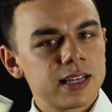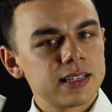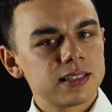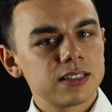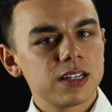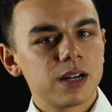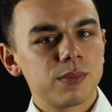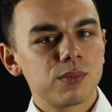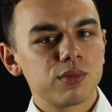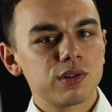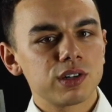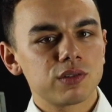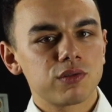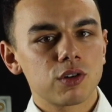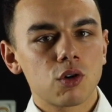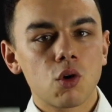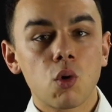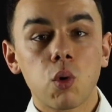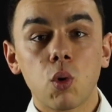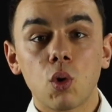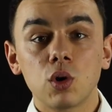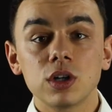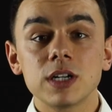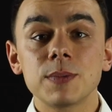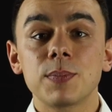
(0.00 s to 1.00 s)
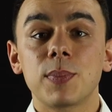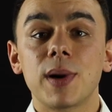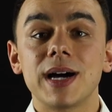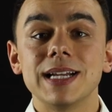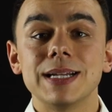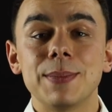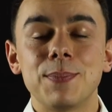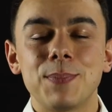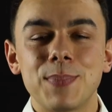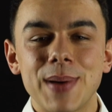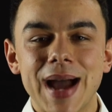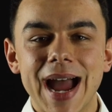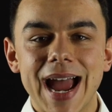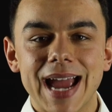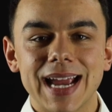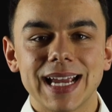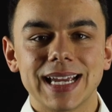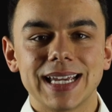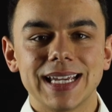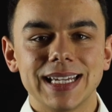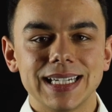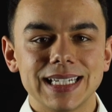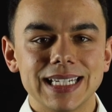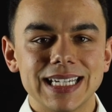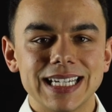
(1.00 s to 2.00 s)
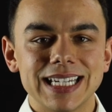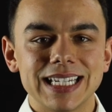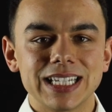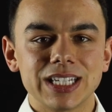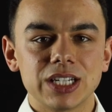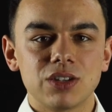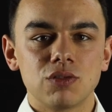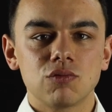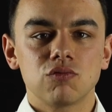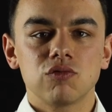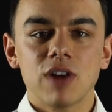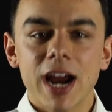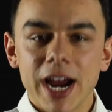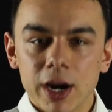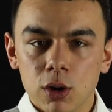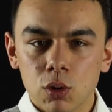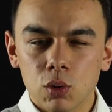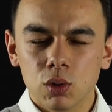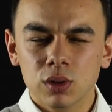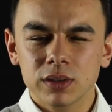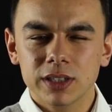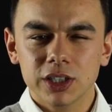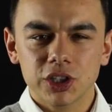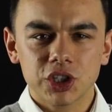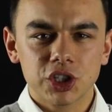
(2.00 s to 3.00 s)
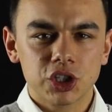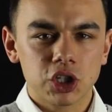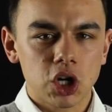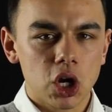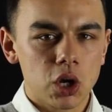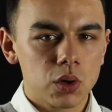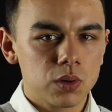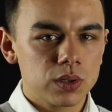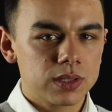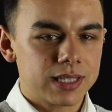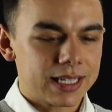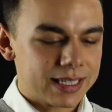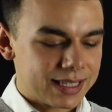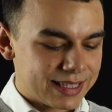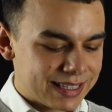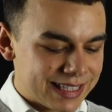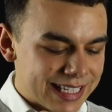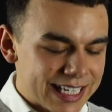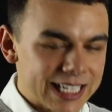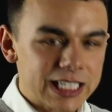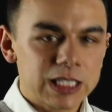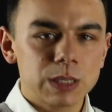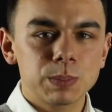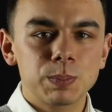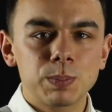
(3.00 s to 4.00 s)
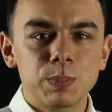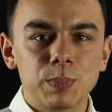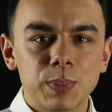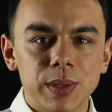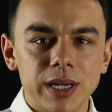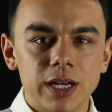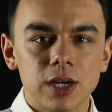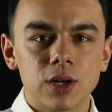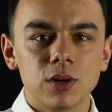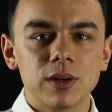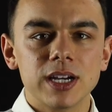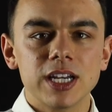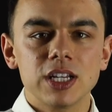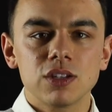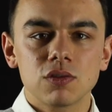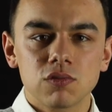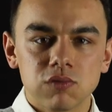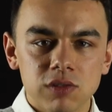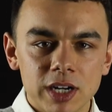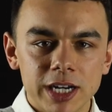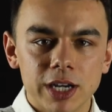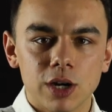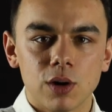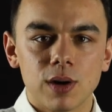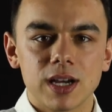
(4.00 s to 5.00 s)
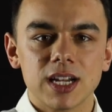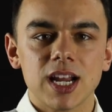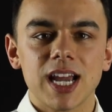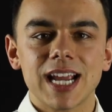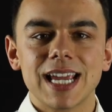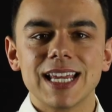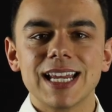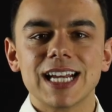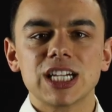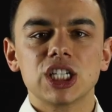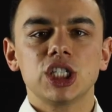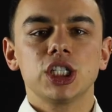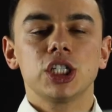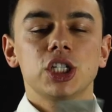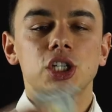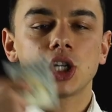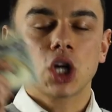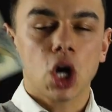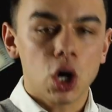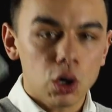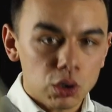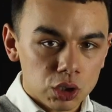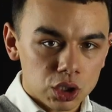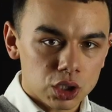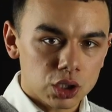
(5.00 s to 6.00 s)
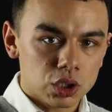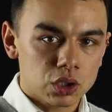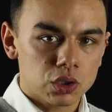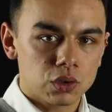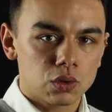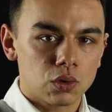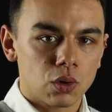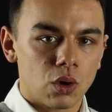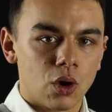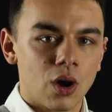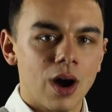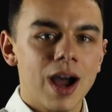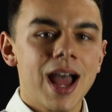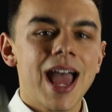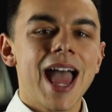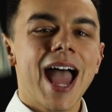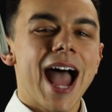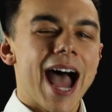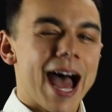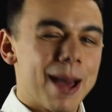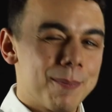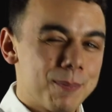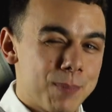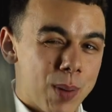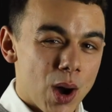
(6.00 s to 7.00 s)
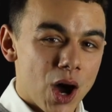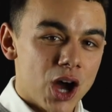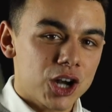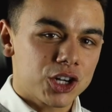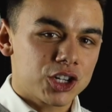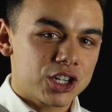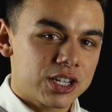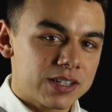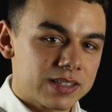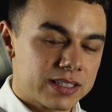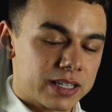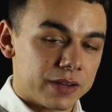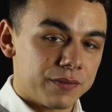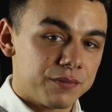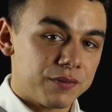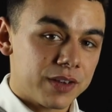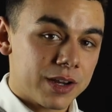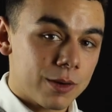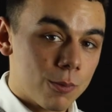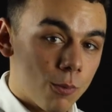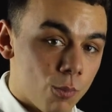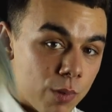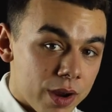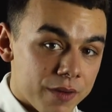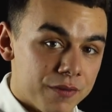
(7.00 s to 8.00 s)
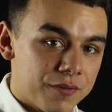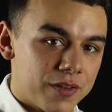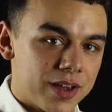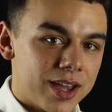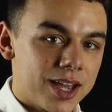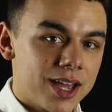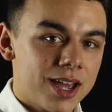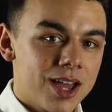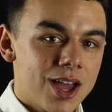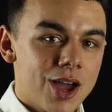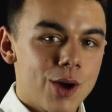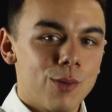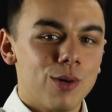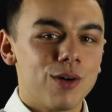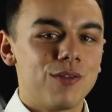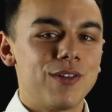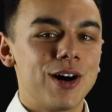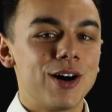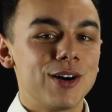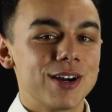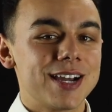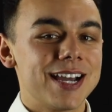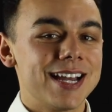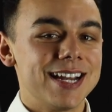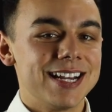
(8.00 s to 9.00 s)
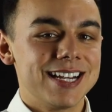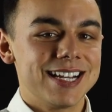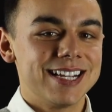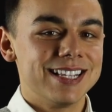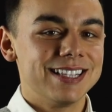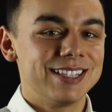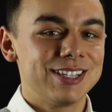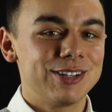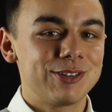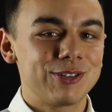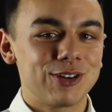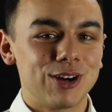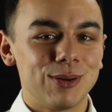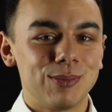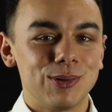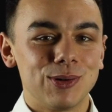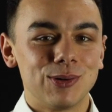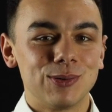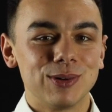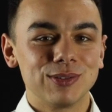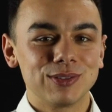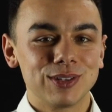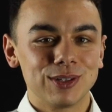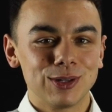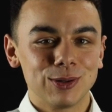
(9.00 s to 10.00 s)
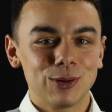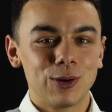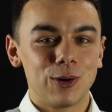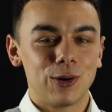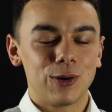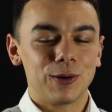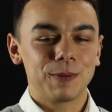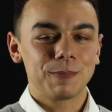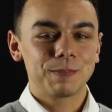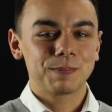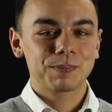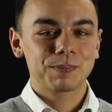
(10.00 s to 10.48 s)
This number is recorded by the bank. It is a record that shows that this bill is real, and I can actually go to the store and purchase something with it without getting into trouble with the law.